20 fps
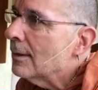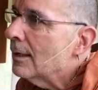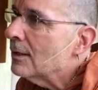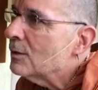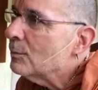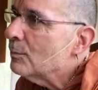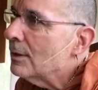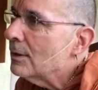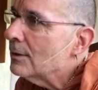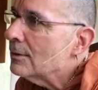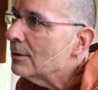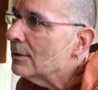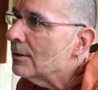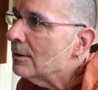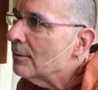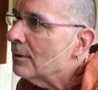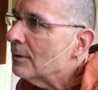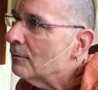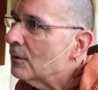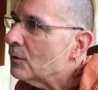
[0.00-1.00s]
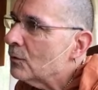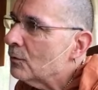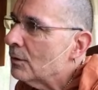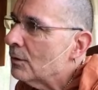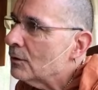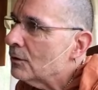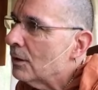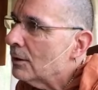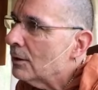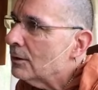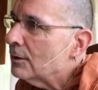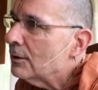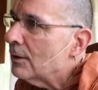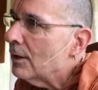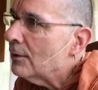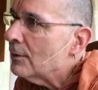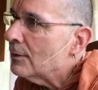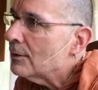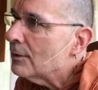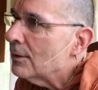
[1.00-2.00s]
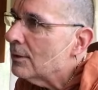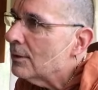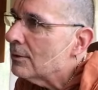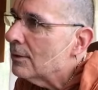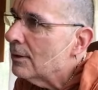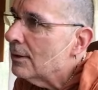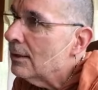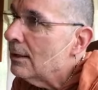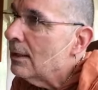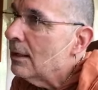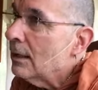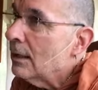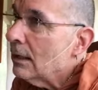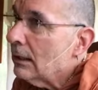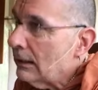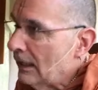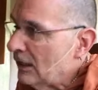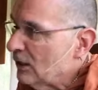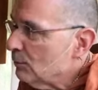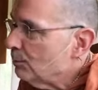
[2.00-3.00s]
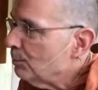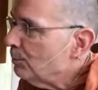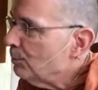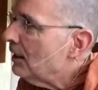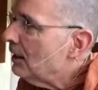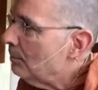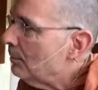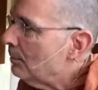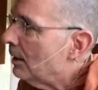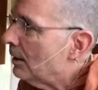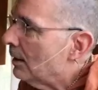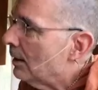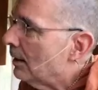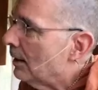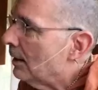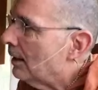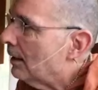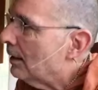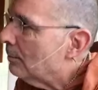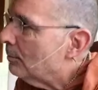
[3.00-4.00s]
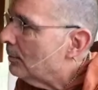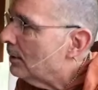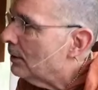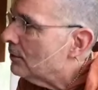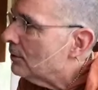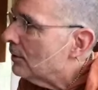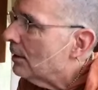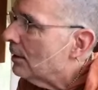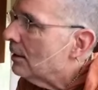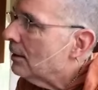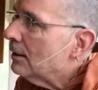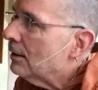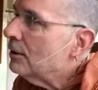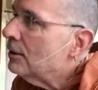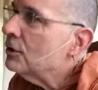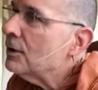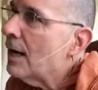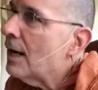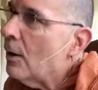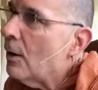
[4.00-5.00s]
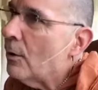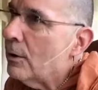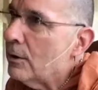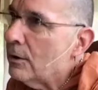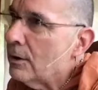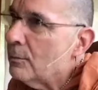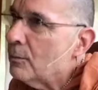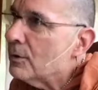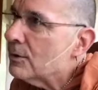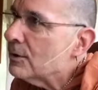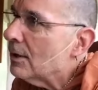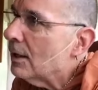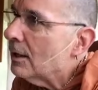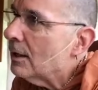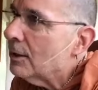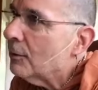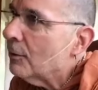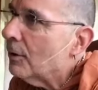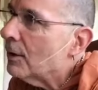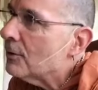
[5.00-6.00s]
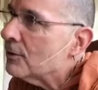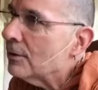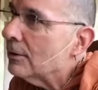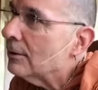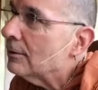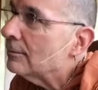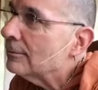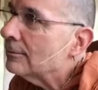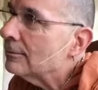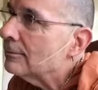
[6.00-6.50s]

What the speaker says: and speaks to him. And Vishwanath Chakravarti Thakur says, clasping him by the hand means he showered him with Sakyarasa.